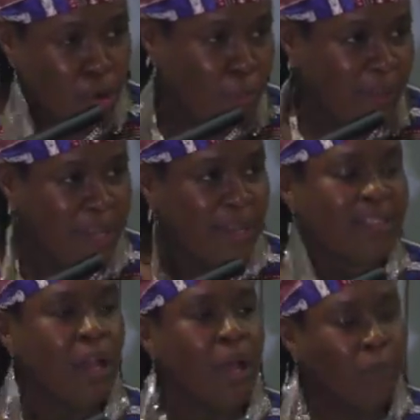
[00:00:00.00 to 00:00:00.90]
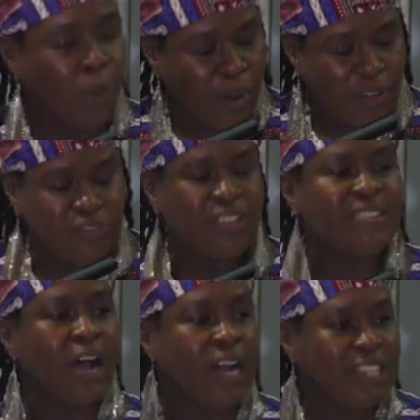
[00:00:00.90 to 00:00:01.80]
groupings, but we have
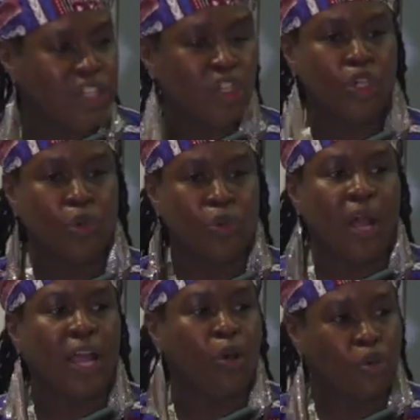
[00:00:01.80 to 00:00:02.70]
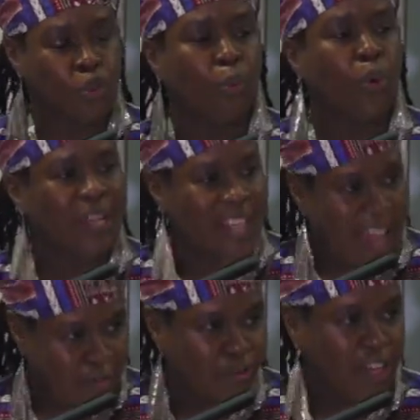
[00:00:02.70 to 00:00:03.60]
decided to unite under one
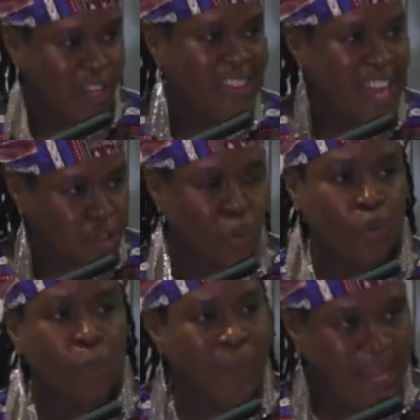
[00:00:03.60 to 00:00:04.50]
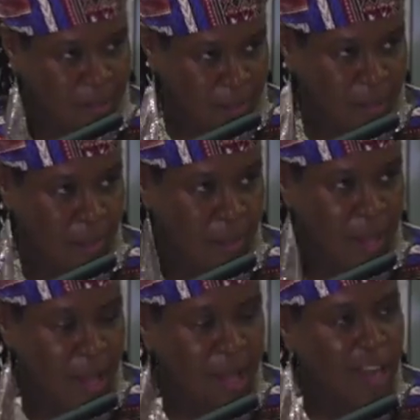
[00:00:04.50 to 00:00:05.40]
African national banner.
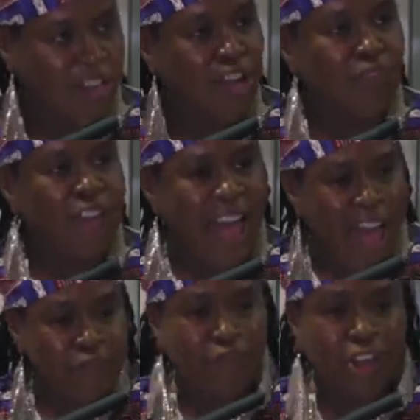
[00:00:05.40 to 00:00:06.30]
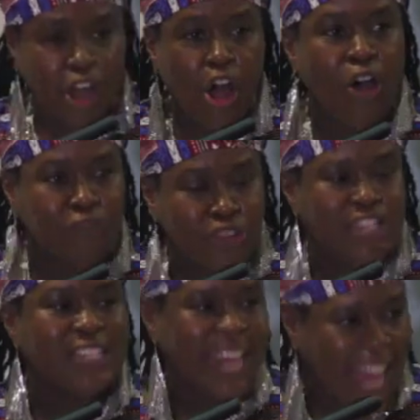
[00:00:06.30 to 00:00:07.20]
And so the Africa of
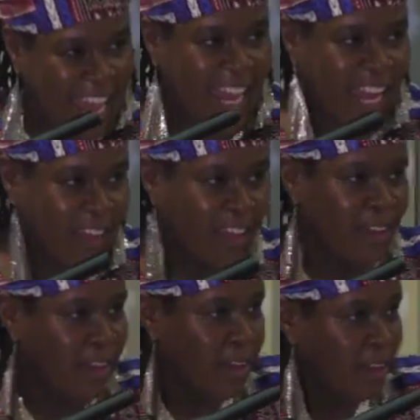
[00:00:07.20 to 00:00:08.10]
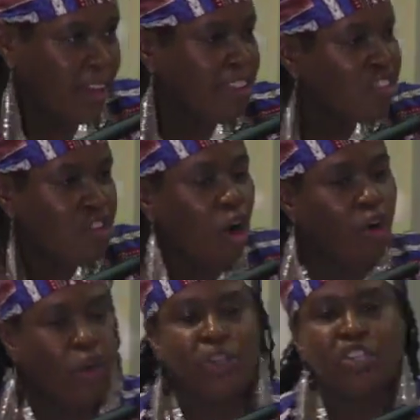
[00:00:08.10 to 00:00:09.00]
today is
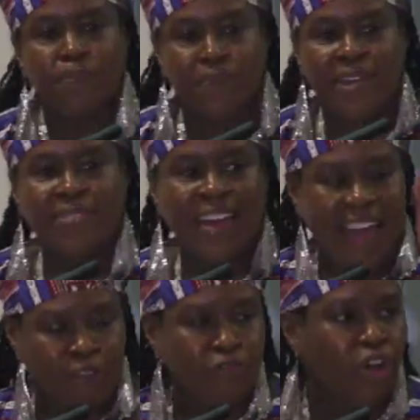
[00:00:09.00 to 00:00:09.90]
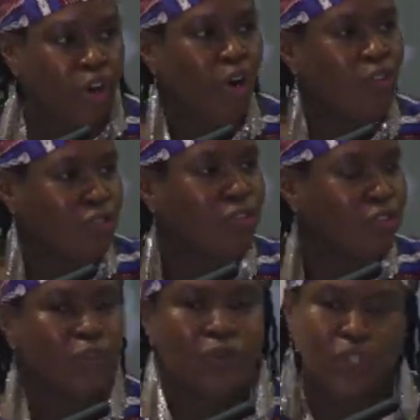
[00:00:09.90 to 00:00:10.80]
not going to be the Africa of the
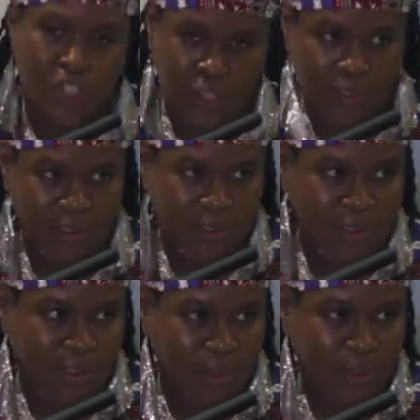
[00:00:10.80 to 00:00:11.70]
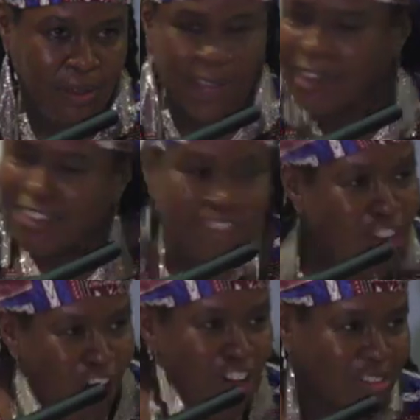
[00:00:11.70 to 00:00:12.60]
future. It's
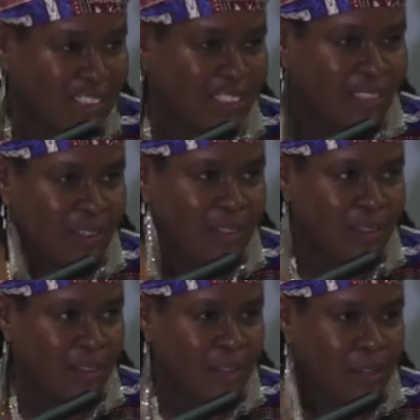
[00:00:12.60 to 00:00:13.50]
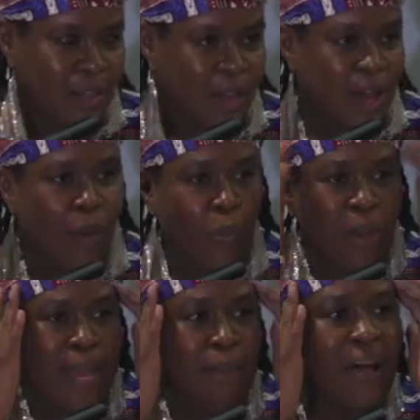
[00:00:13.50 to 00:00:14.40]
not. And
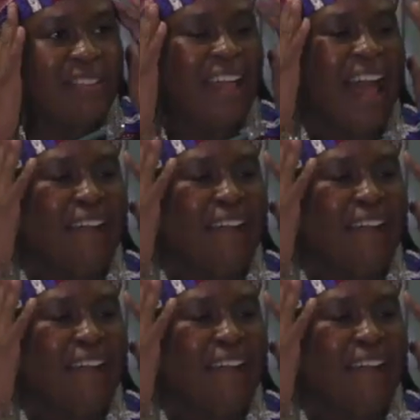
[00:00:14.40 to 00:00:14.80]
we must